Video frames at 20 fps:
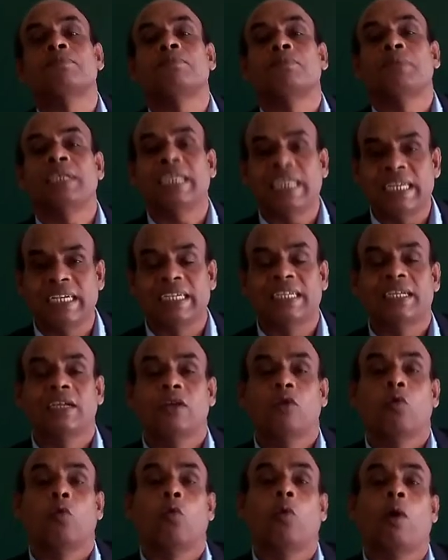
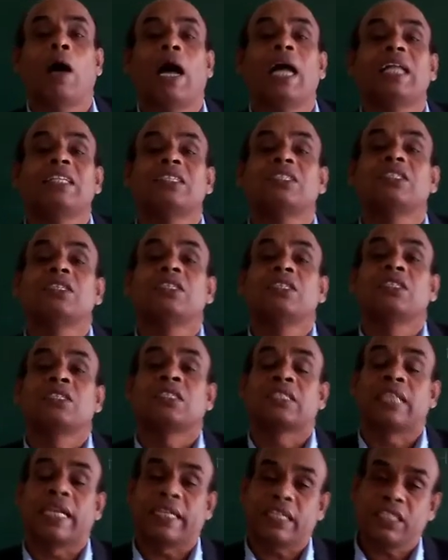field was
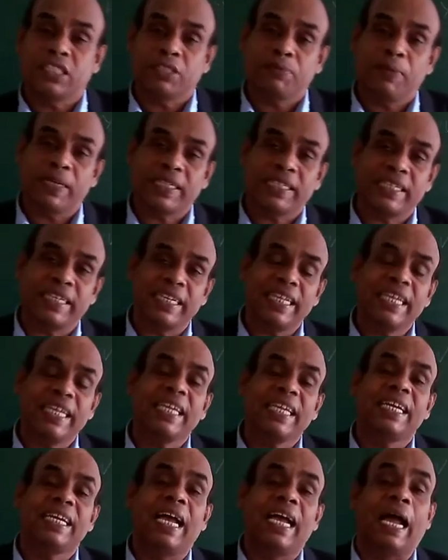
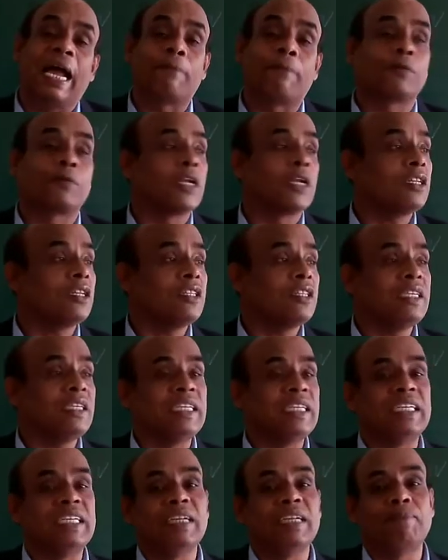satisfactory after the
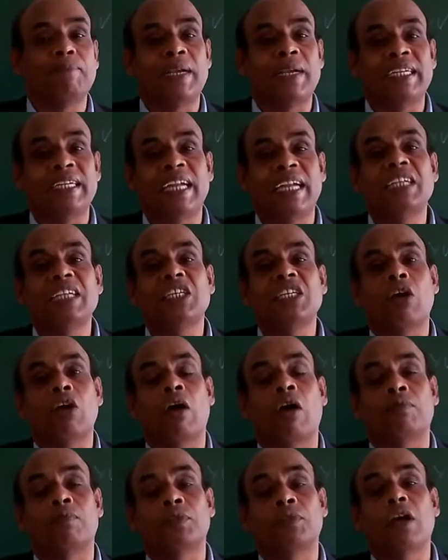independence
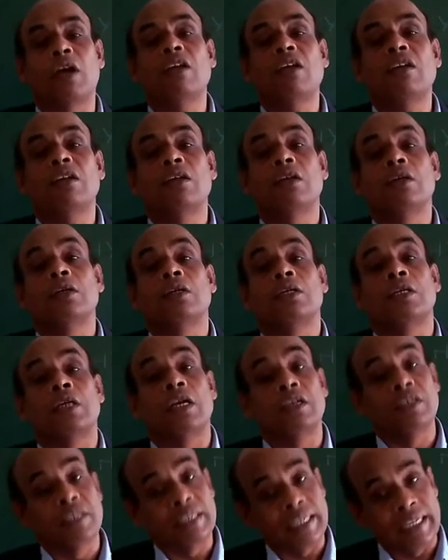of the
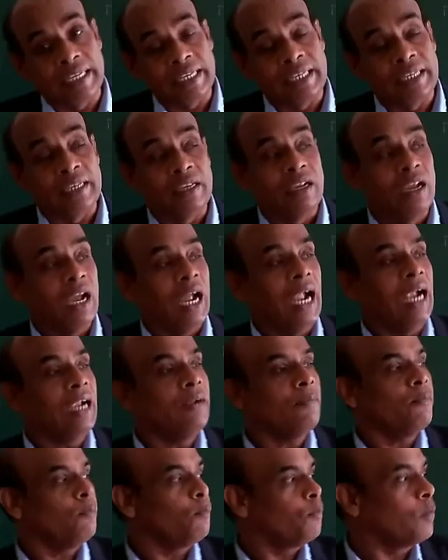country,
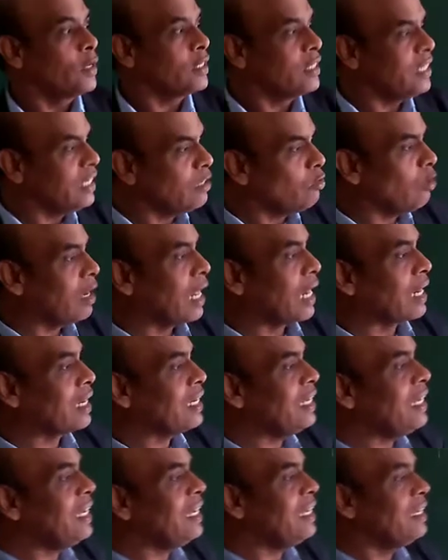and
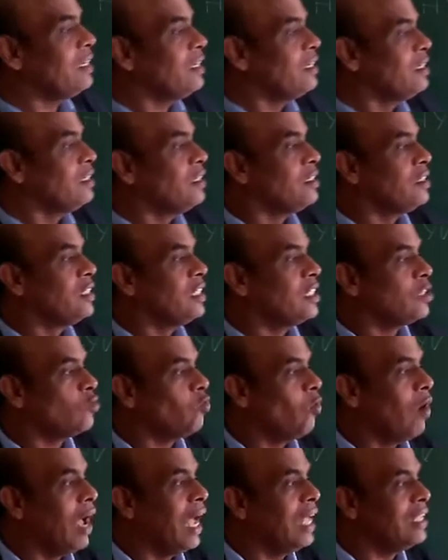particularly
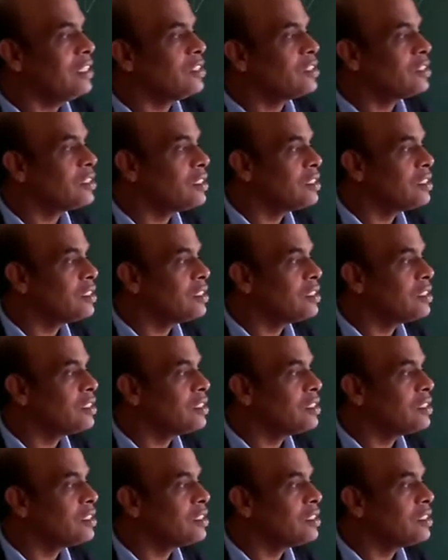this was